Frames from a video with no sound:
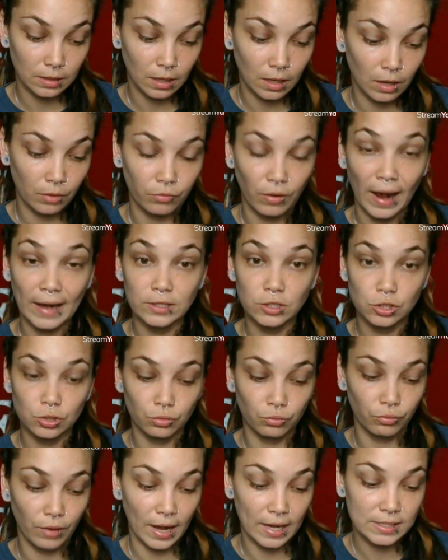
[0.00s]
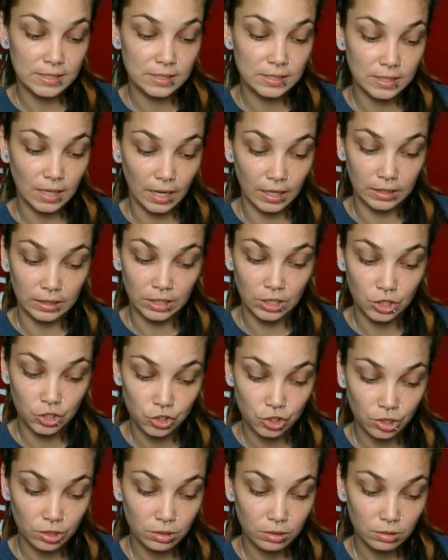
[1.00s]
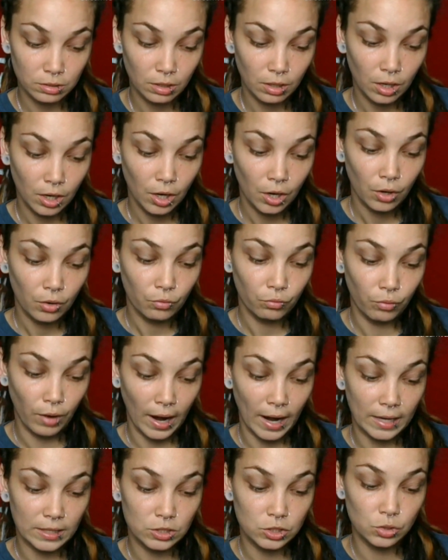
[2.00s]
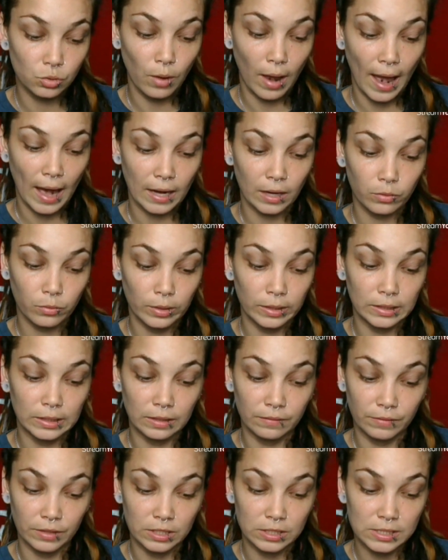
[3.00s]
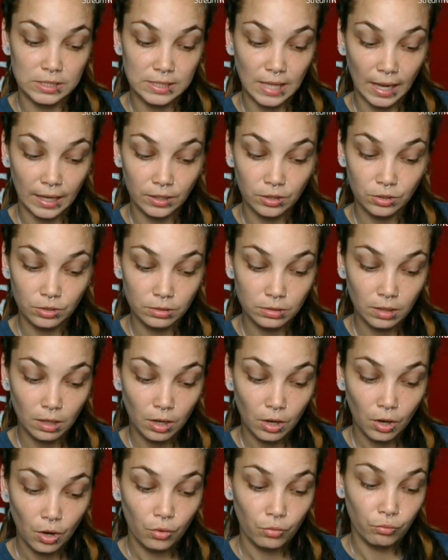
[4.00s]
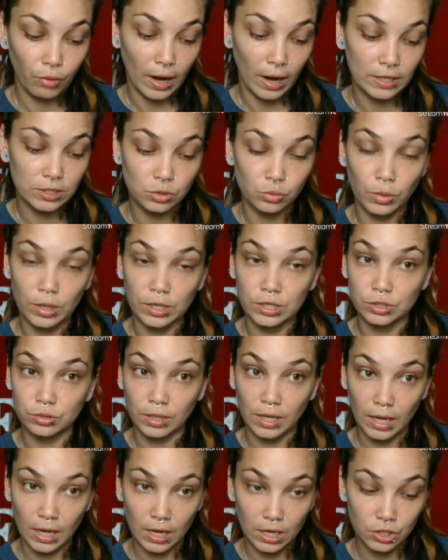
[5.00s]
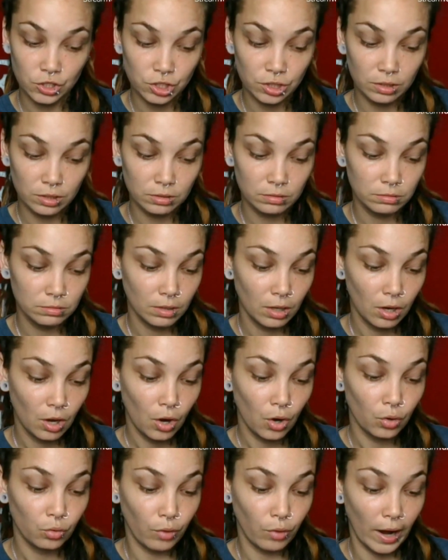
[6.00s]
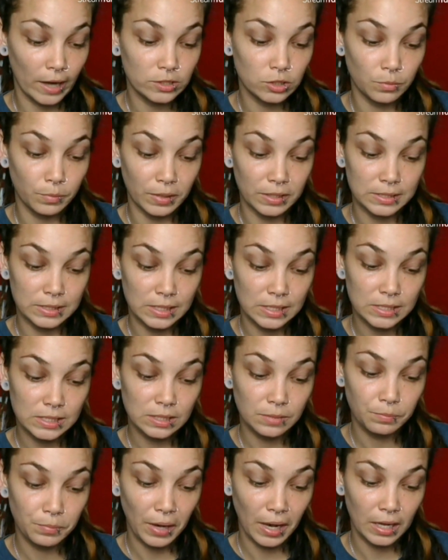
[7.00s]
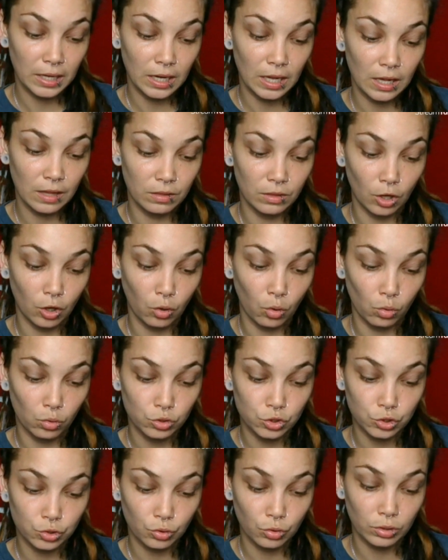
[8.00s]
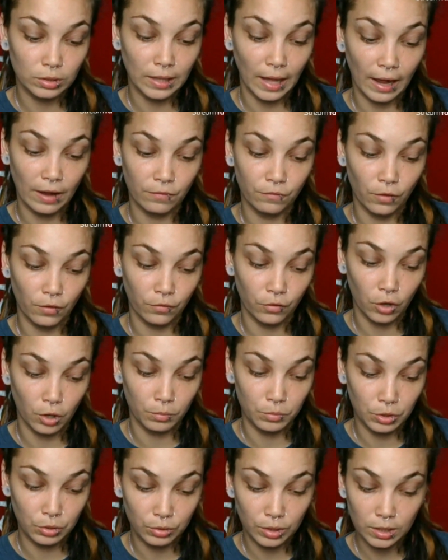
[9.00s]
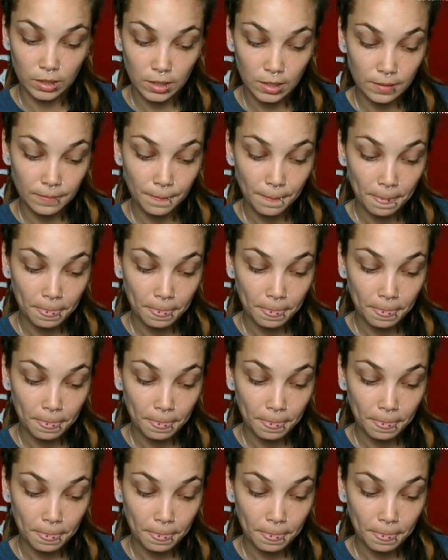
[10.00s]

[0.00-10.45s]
a right to rest and leisure, right to adequate living standard, right to education, right to participate in the cultural life of community,